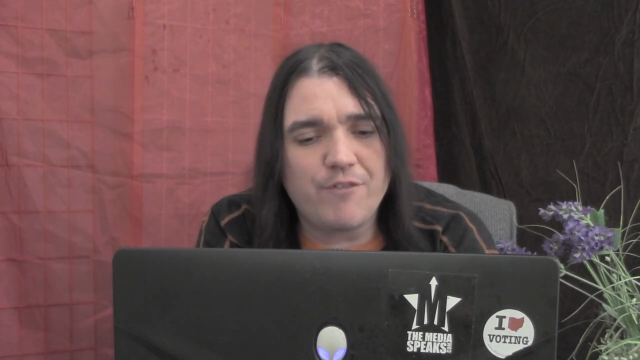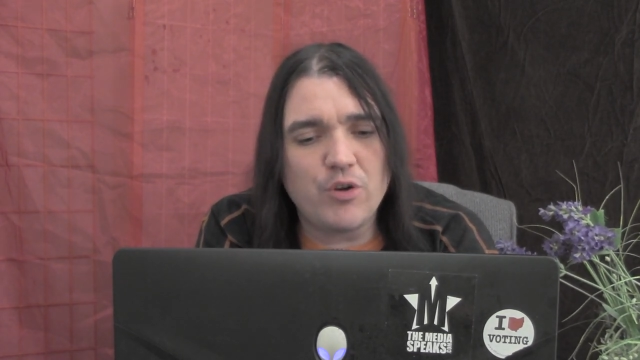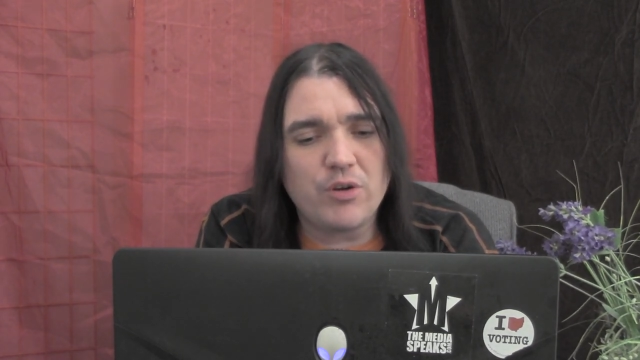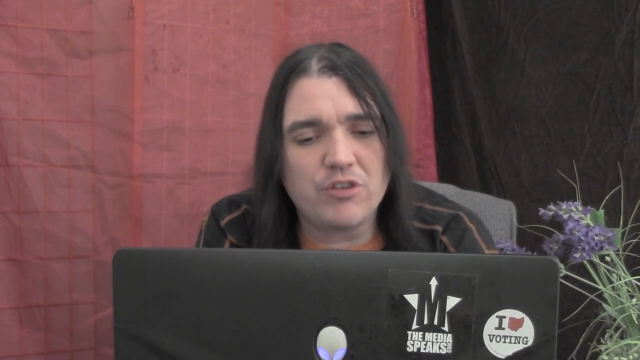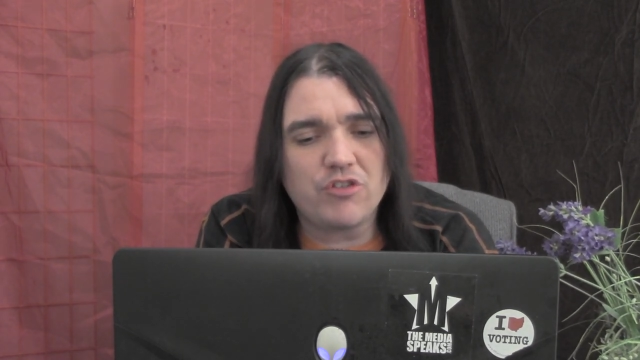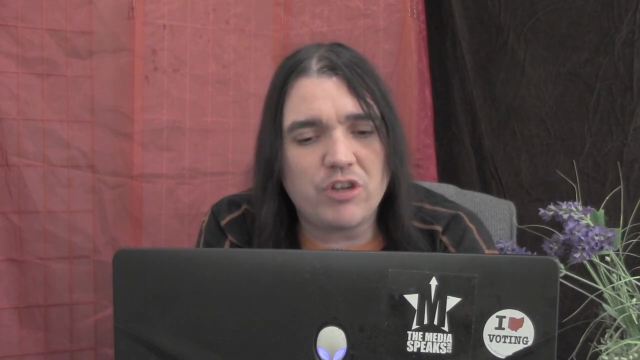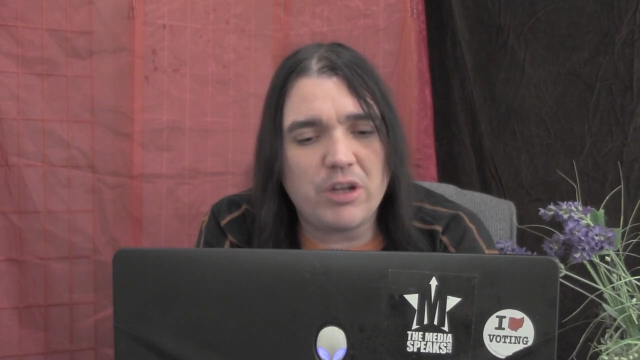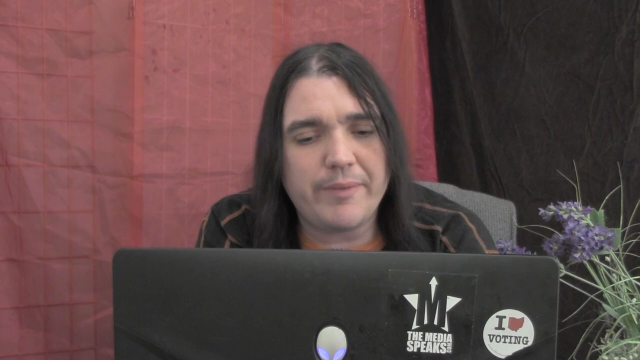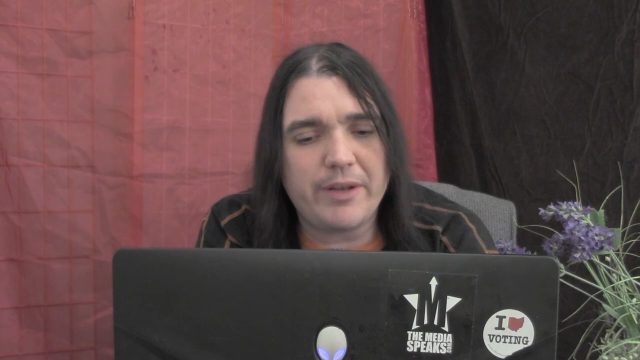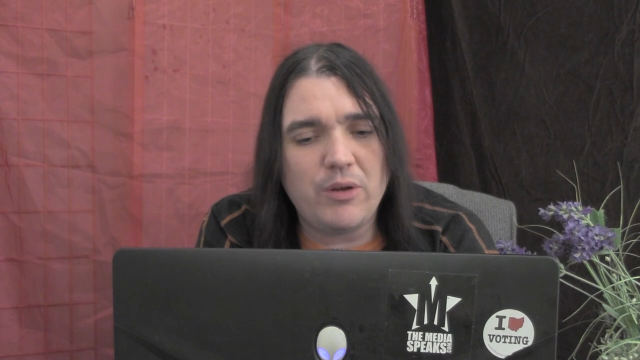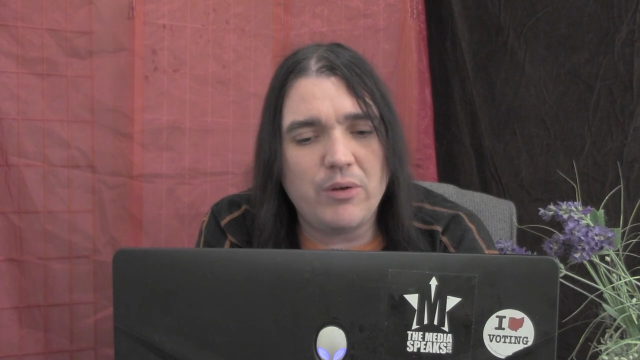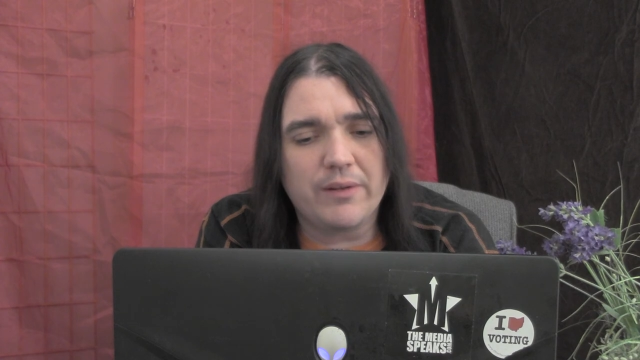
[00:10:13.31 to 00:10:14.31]

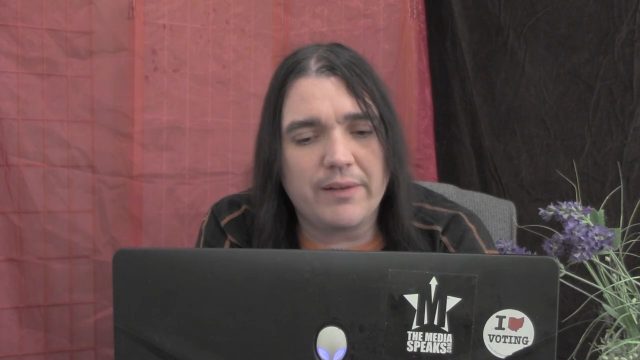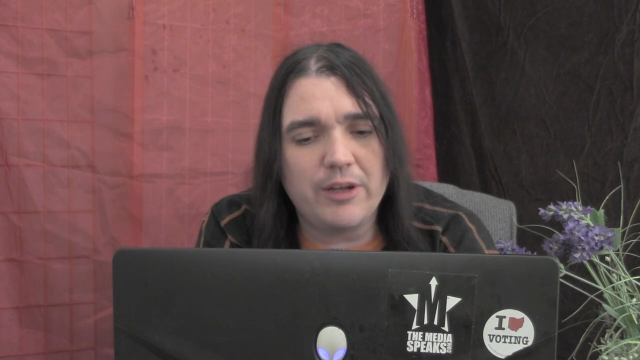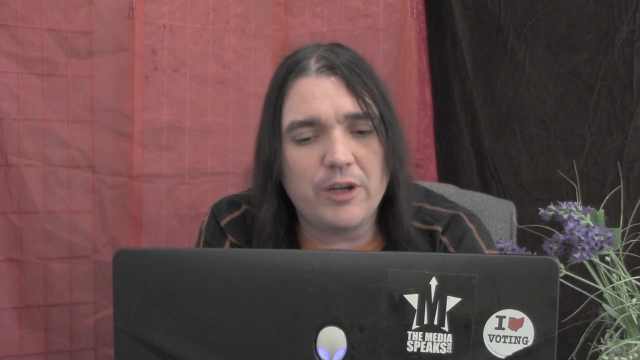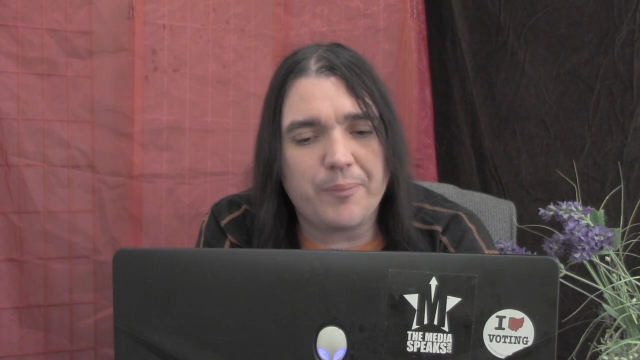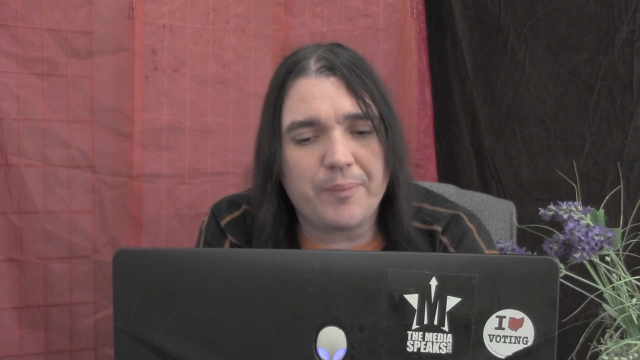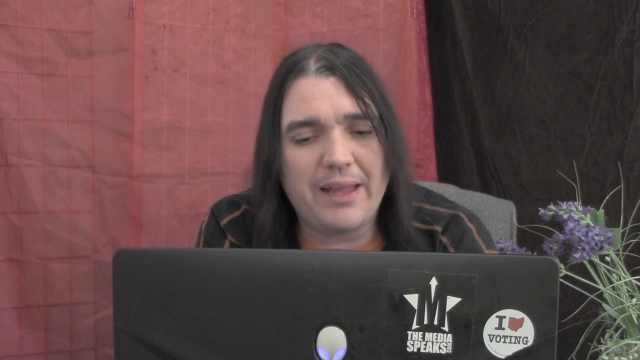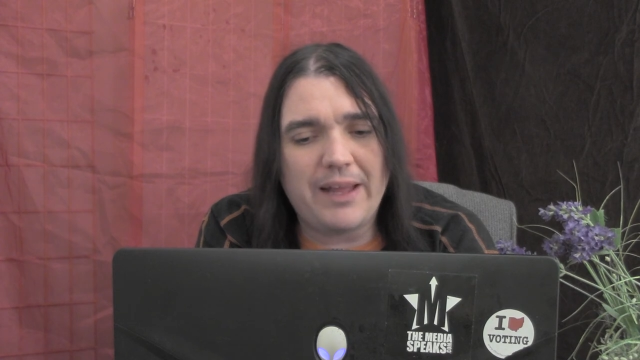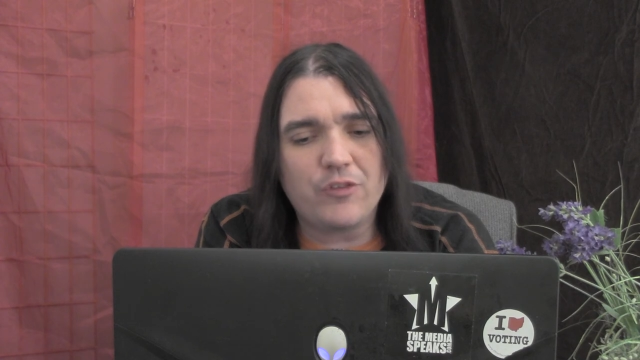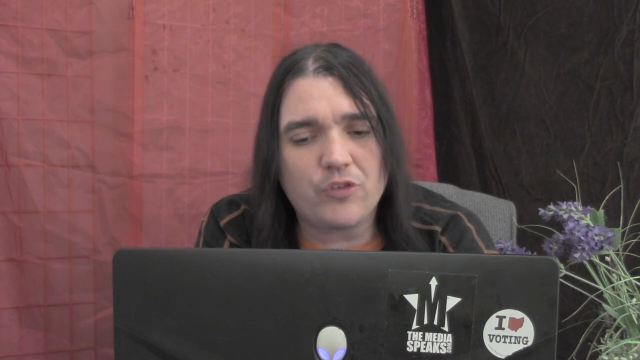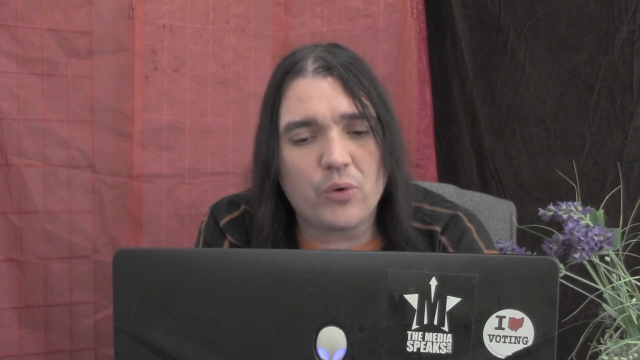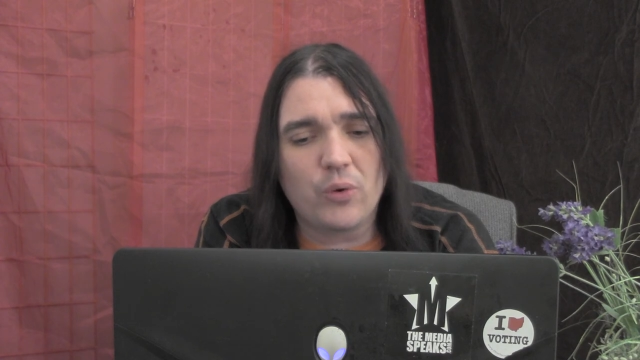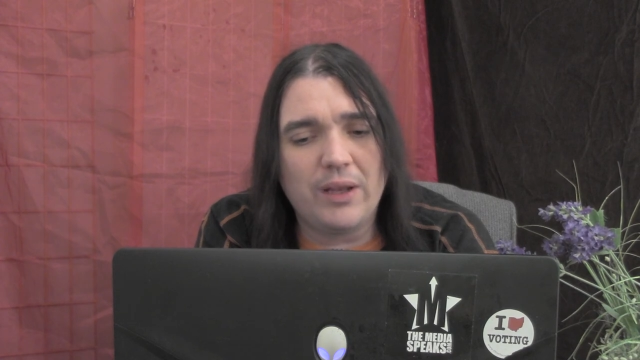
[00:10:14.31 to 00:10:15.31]
Fukushima nuclear
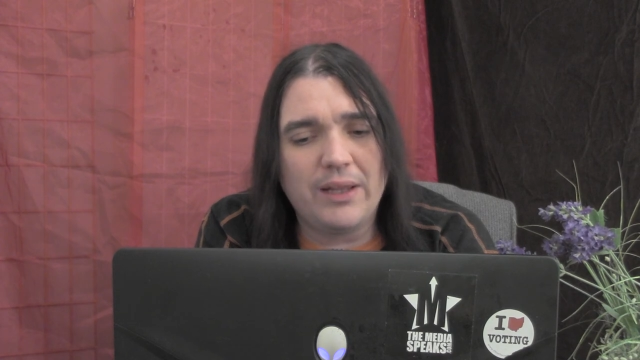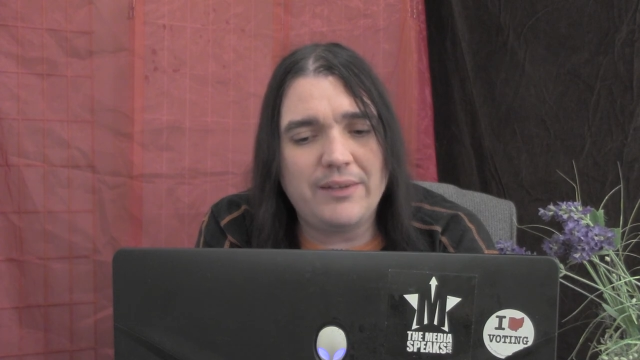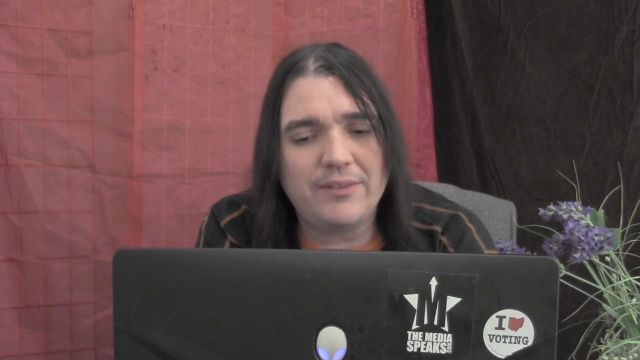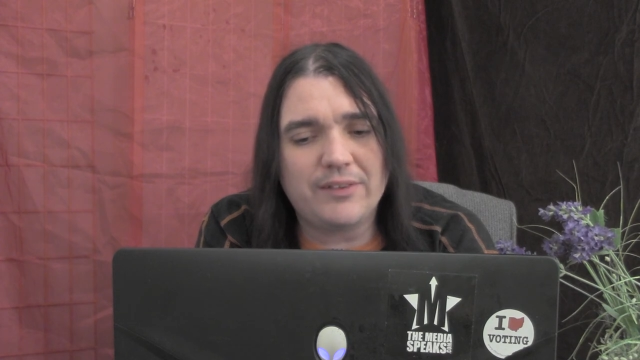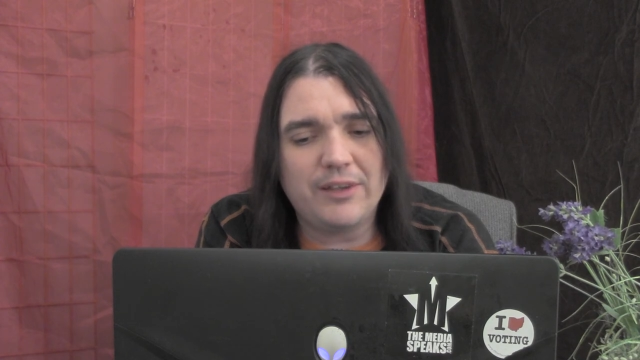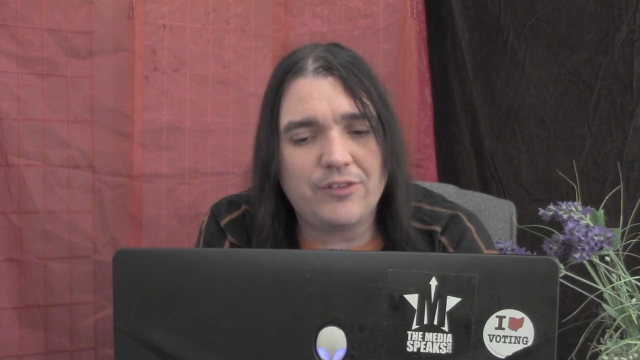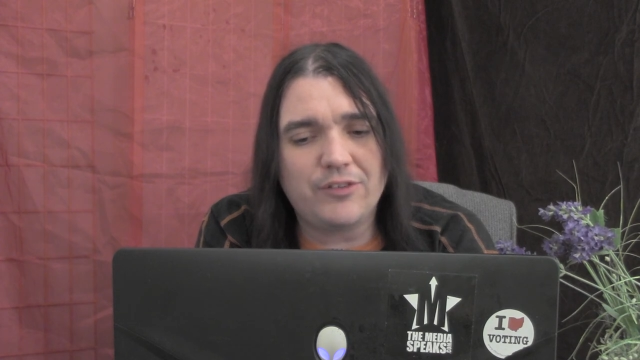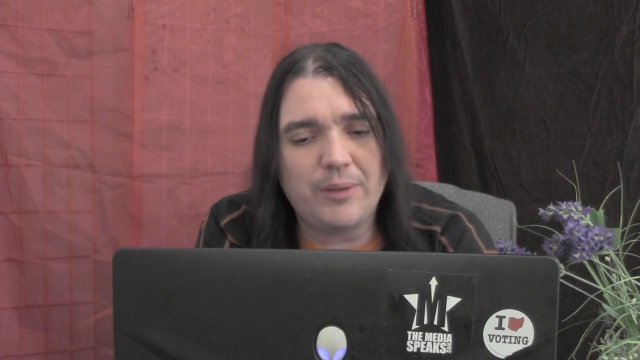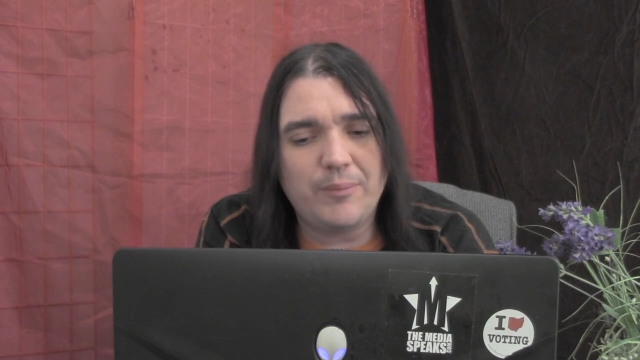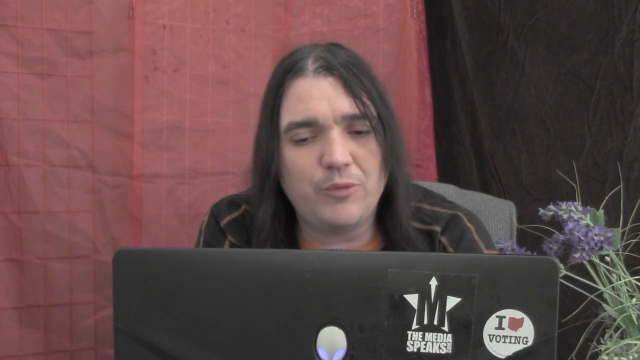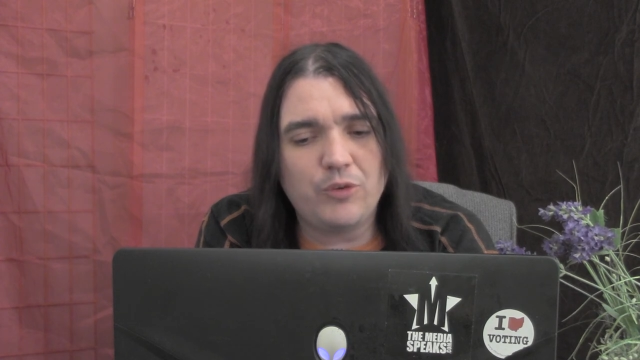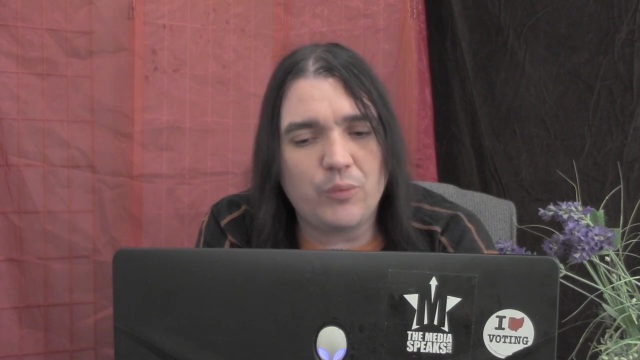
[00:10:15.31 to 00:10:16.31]
plant's cooling
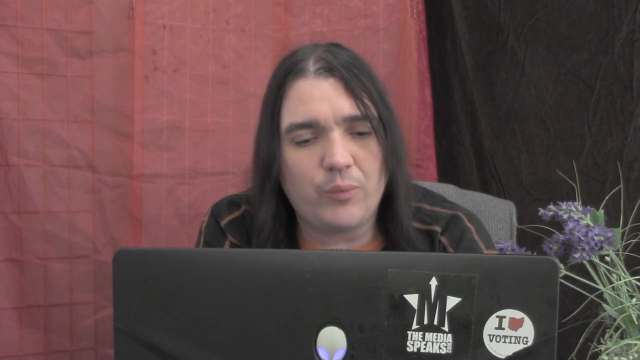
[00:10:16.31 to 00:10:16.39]
systems,